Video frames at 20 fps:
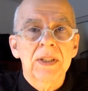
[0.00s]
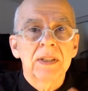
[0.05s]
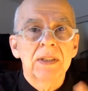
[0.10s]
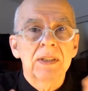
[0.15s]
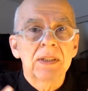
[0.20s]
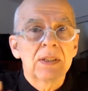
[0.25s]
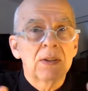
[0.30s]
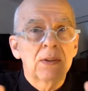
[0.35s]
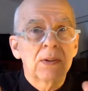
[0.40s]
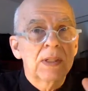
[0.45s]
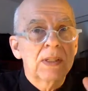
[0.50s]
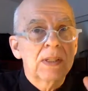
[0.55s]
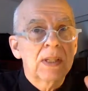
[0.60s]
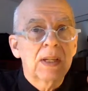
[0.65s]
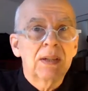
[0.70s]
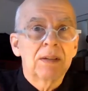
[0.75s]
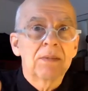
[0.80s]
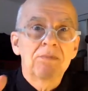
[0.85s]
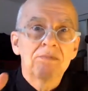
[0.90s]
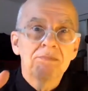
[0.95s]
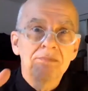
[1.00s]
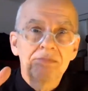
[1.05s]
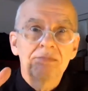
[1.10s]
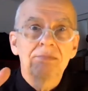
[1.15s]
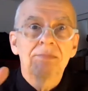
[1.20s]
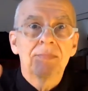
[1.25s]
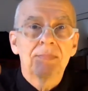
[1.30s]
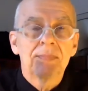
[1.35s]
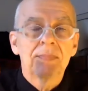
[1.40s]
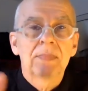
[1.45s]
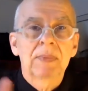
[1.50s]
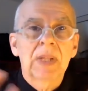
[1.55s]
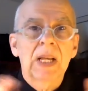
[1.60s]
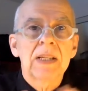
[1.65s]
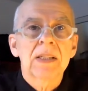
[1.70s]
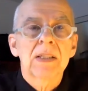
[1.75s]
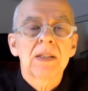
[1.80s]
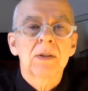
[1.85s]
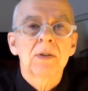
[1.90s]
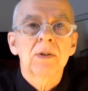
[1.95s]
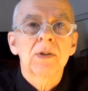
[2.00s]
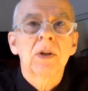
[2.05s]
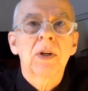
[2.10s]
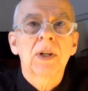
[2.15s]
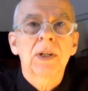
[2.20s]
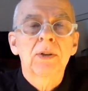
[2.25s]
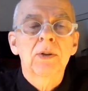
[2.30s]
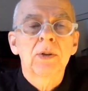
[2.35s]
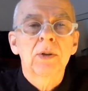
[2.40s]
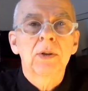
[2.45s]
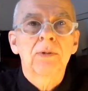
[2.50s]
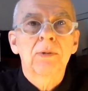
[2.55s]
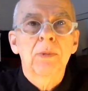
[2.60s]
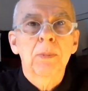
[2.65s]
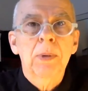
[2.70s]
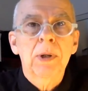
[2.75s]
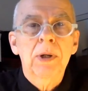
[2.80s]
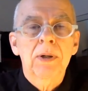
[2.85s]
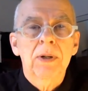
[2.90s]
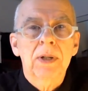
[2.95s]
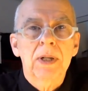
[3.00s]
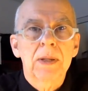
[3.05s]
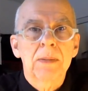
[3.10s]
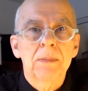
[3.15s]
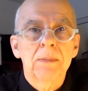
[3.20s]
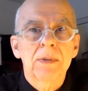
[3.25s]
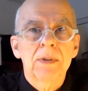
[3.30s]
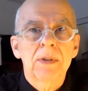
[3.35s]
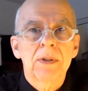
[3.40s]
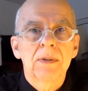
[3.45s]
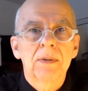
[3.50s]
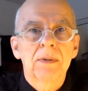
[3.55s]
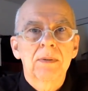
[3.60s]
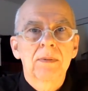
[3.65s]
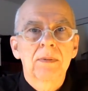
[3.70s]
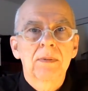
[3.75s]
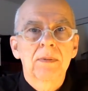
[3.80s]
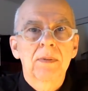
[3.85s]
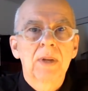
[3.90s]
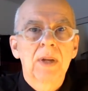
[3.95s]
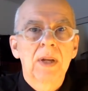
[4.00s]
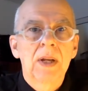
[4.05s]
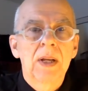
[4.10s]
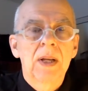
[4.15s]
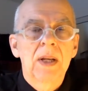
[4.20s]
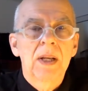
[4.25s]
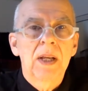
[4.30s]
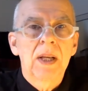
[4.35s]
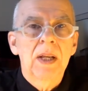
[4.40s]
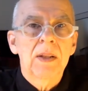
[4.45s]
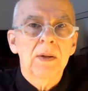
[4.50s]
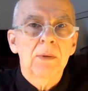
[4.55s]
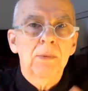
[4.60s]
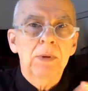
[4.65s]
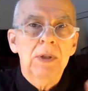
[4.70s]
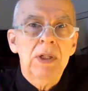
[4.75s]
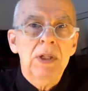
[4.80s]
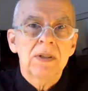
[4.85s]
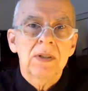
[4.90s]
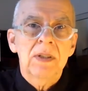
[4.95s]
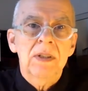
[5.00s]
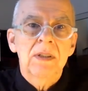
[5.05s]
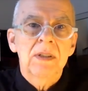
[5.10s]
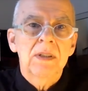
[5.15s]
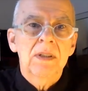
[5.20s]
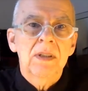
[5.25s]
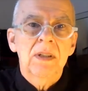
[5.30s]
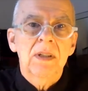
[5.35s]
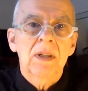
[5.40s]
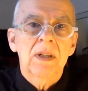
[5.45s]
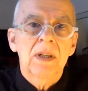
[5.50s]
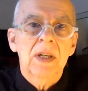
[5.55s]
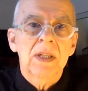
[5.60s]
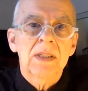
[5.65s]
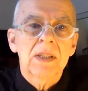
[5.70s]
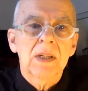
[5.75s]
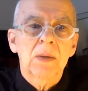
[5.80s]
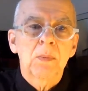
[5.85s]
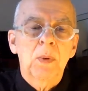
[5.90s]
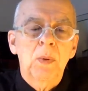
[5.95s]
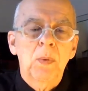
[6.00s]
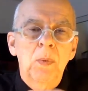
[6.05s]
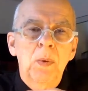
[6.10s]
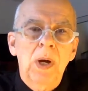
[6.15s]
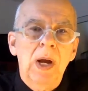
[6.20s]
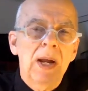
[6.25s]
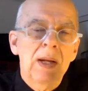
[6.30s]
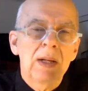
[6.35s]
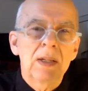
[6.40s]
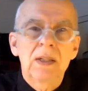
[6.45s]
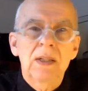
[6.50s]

And so I said, that's those are like two different paradigms and the reason I said, well, why